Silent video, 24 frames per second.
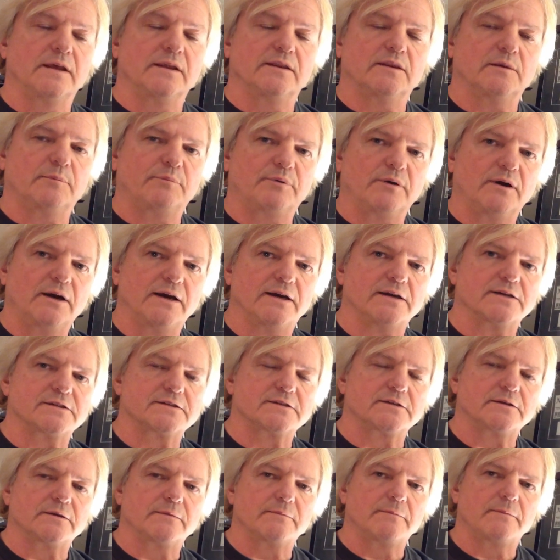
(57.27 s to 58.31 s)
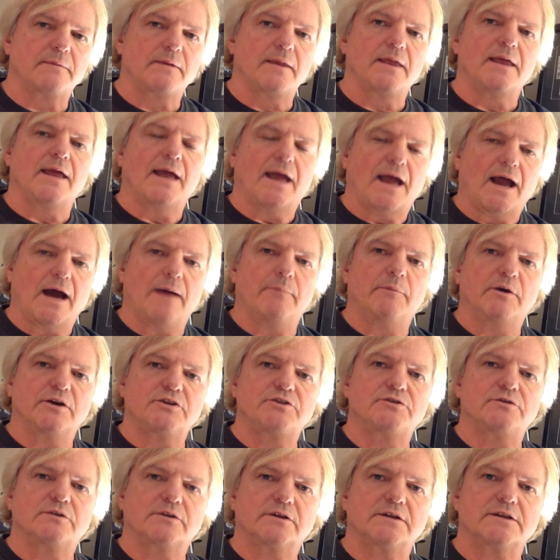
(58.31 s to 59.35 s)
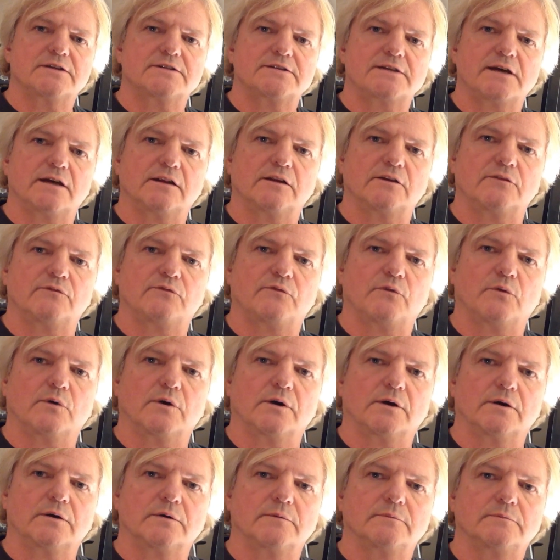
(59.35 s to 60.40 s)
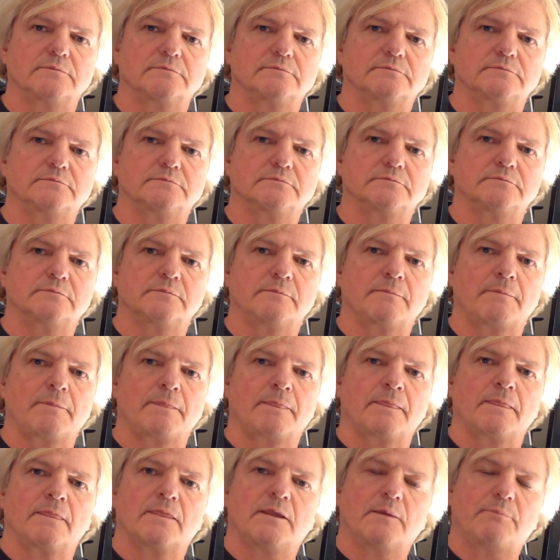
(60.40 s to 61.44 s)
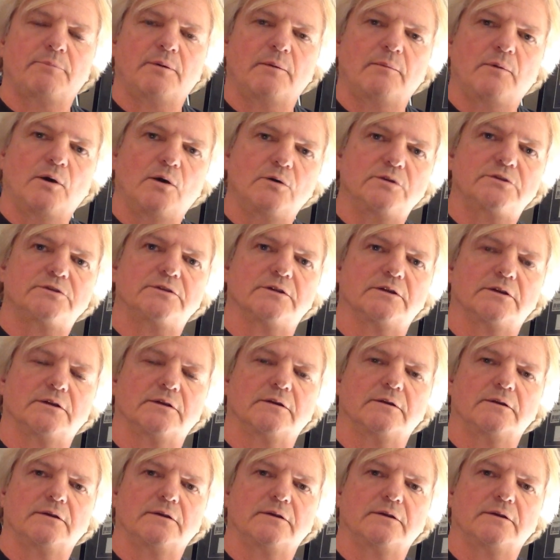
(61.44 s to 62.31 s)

the price, how much you're going to sell it for, the promotion,